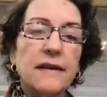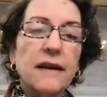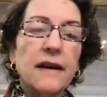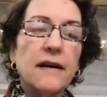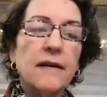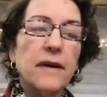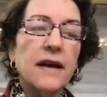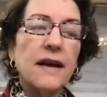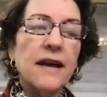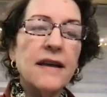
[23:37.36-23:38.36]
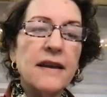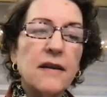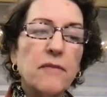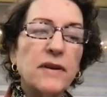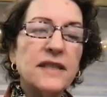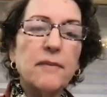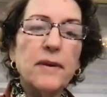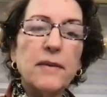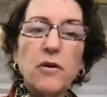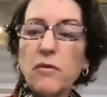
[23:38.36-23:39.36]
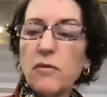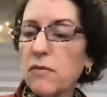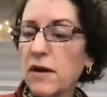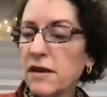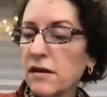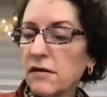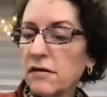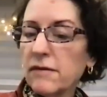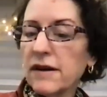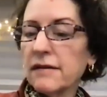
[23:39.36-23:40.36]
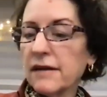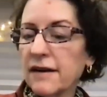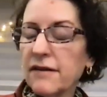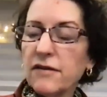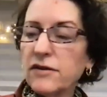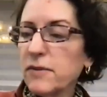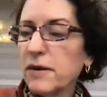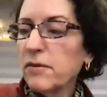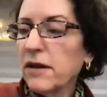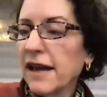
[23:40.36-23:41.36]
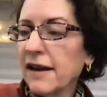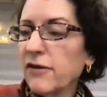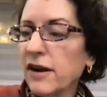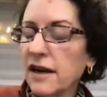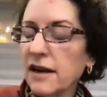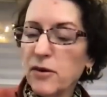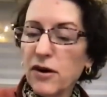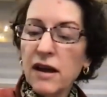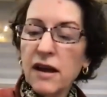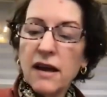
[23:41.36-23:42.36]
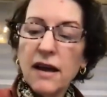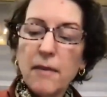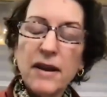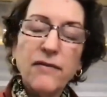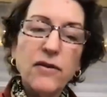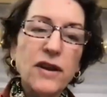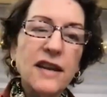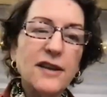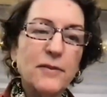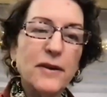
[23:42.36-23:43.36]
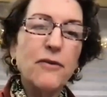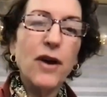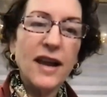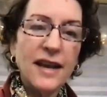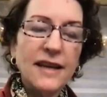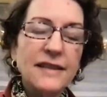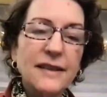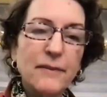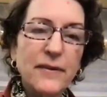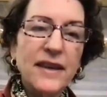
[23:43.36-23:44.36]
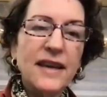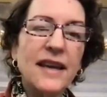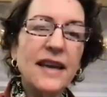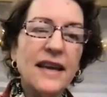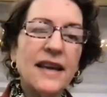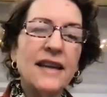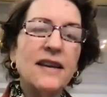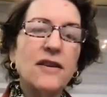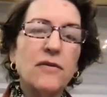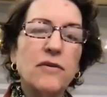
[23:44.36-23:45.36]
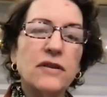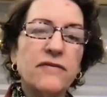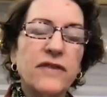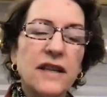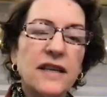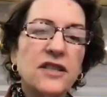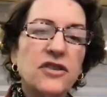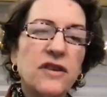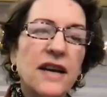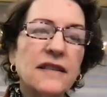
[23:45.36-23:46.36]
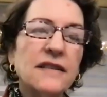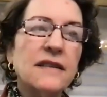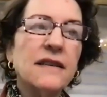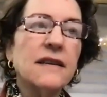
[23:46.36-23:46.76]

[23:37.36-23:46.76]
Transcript: Um, but some people might get, well, I don't know. Do people handwrite anymore? I mean, if you needed to be writing something and you were feeling stressed,